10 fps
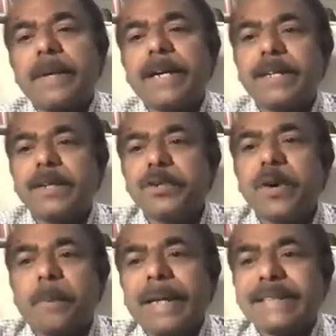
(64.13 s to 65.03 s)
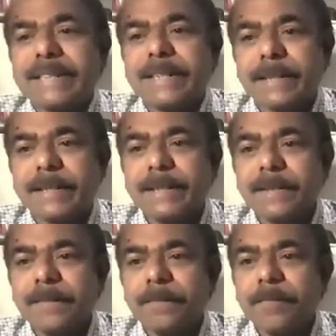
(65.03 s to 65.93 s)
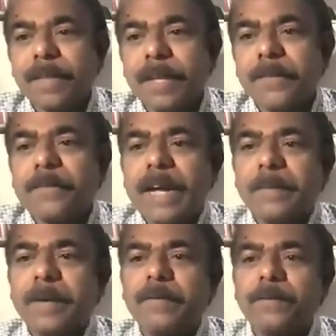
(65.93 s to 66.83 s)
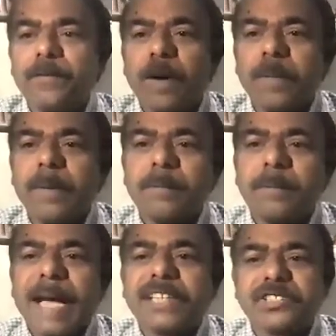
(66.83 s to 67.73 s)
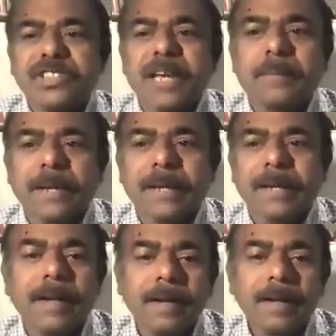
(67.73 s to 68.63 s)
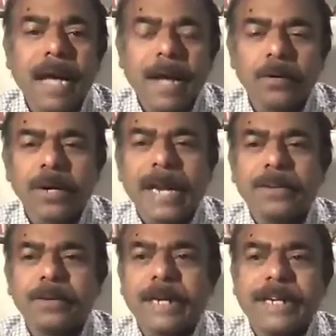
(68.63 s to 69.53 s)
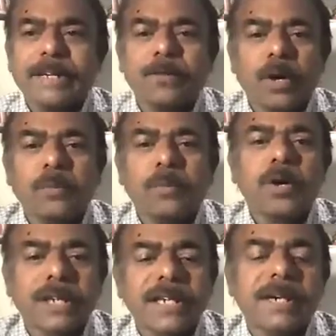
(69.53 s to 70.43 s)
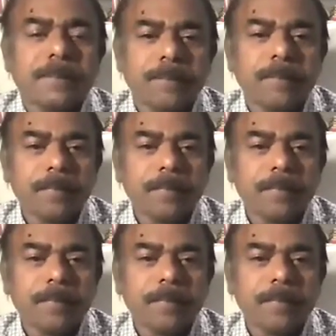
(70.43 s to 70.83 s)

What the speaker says: a new ambassador. If I am a former bank chairman, I would like to get a one more term.